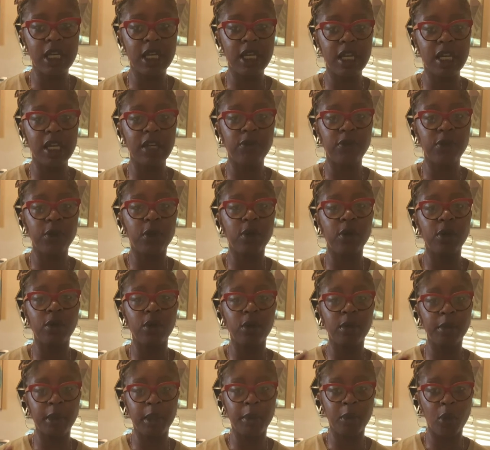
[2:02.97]
if you're a
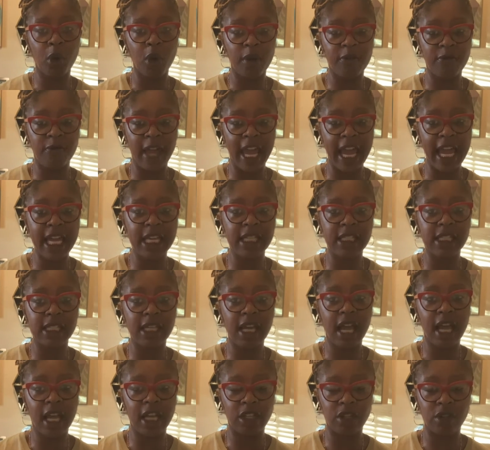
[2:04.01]
little bit more advanced
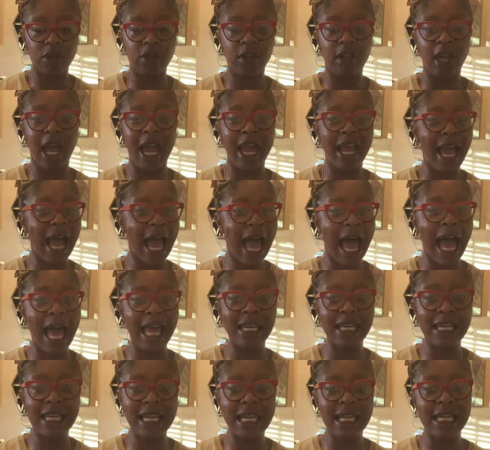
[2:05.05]
and you're like,
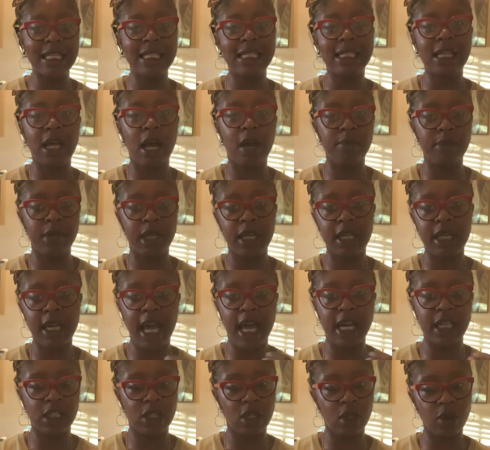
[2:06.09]
I need something
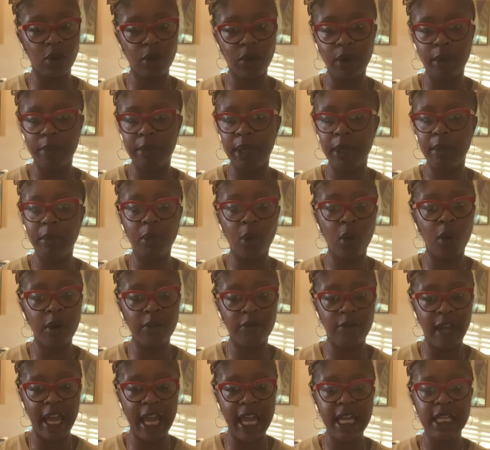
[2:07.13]
that is a little bit more
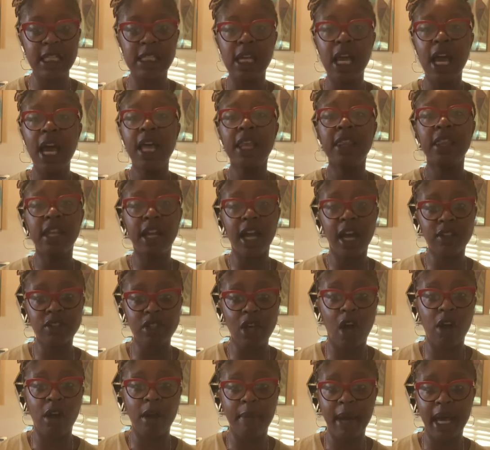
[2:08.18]
advanced, then I'll
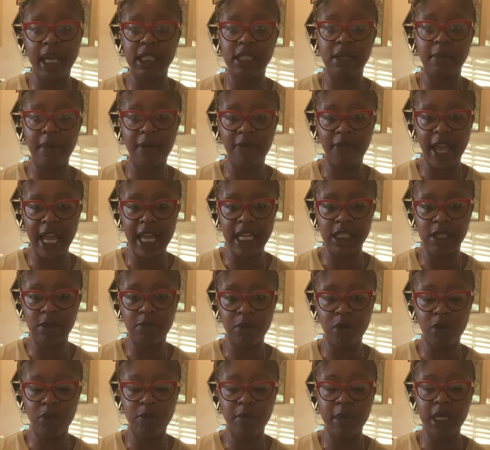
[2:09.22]
talk about some advanced
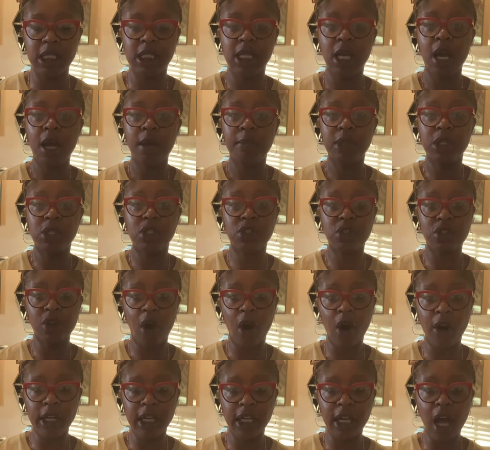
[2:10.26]
movements. But
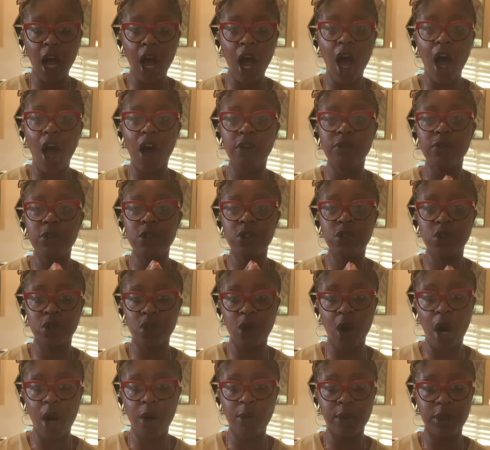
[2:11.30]
starting off,
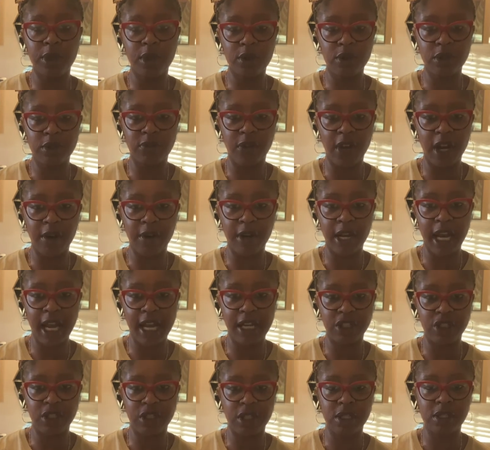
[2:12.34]
start with those
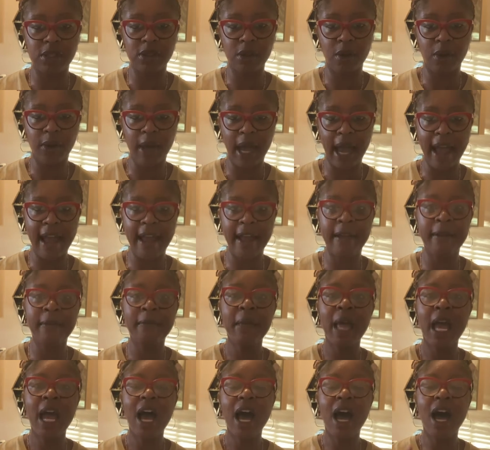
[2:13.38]
variations, okay?
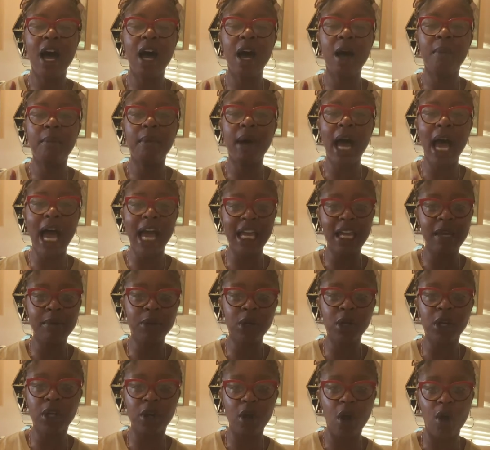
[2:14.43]
I am
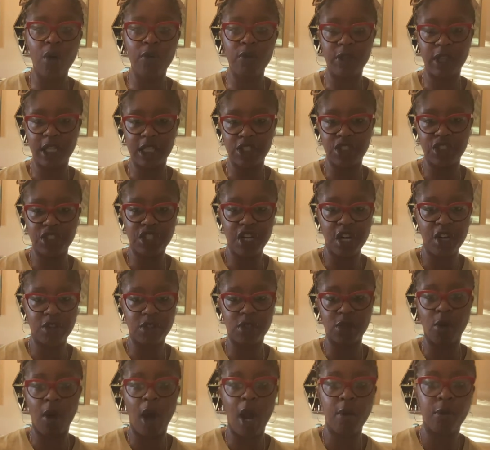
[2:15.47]
going to go over this chair
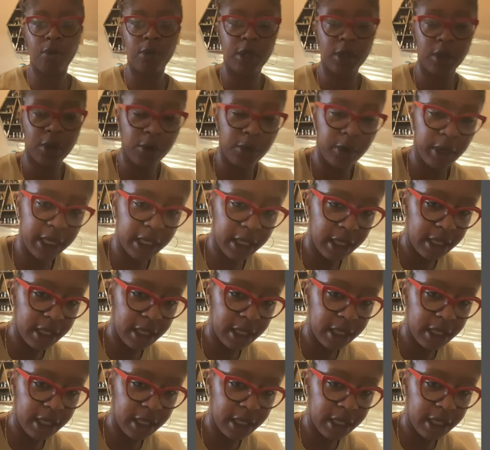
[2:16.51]
squat really quickly.